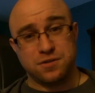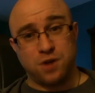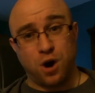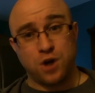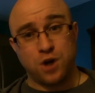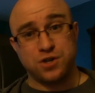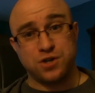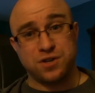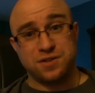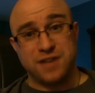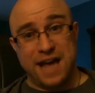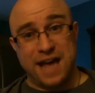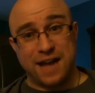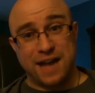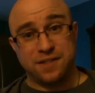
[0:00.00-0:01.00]
cartridges
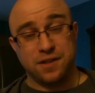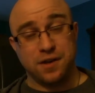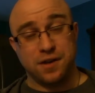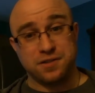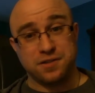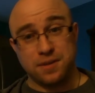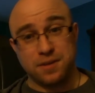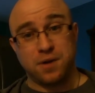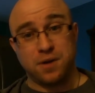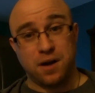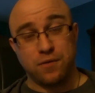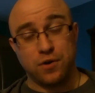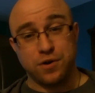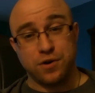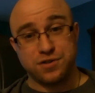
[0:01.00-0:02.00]
had the slip
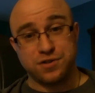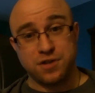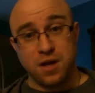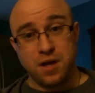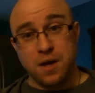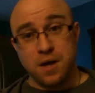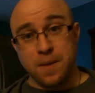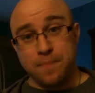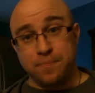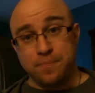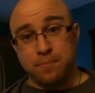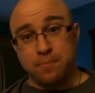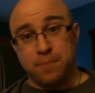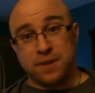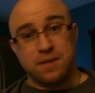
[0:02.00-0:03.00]
covers,
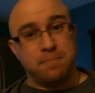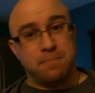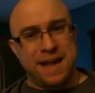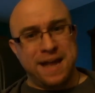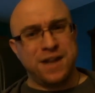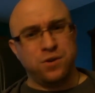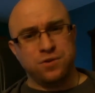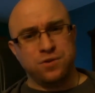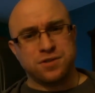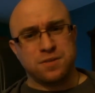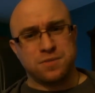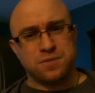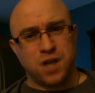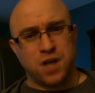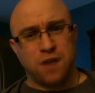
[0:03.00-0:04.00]
but the manuals
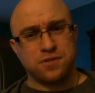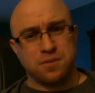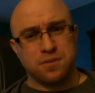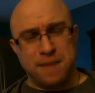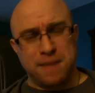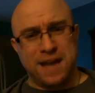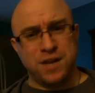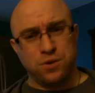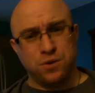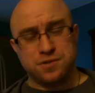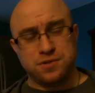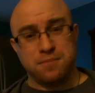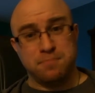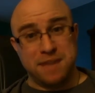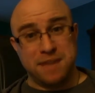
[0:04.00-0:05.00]
themselves, the manuals
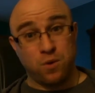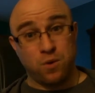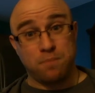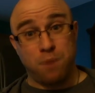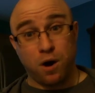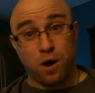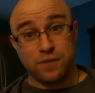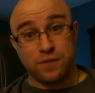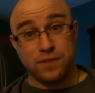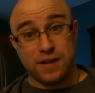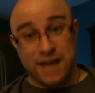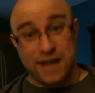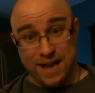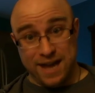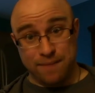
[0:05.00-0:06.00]
to me were part of the
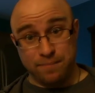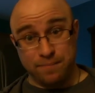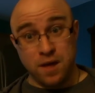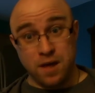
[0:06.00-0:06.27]
game.